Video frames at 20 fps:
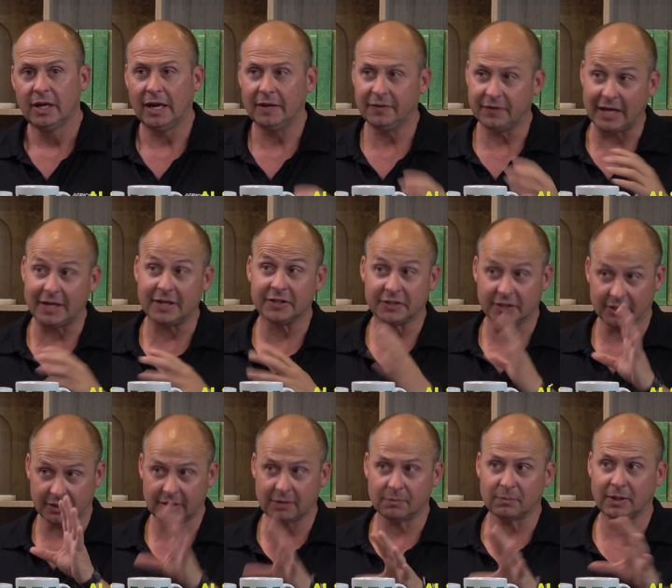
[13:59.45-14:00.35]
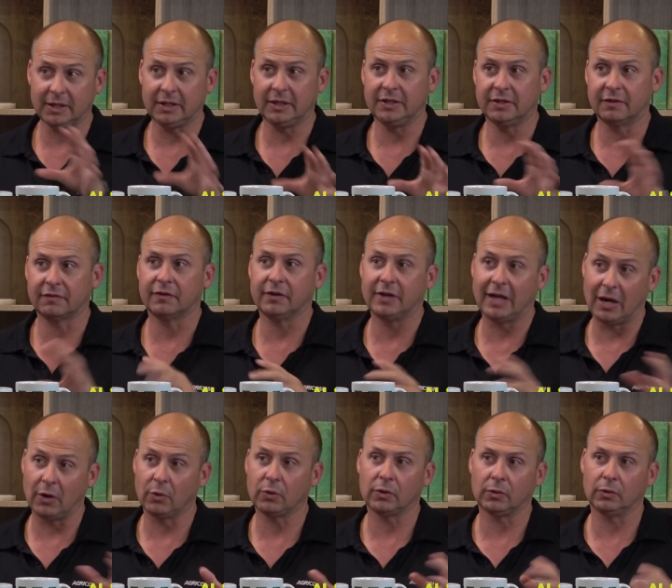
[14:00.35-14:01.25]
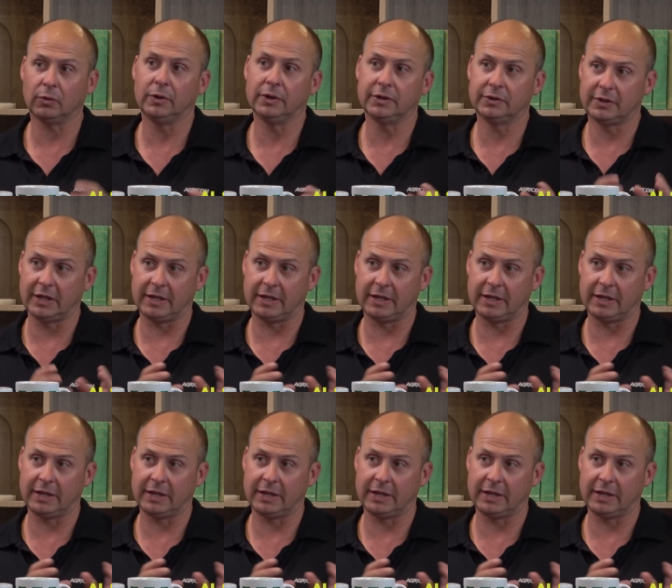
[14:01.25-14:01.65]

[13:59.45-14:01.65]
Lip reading: and that is a completely different alkaloid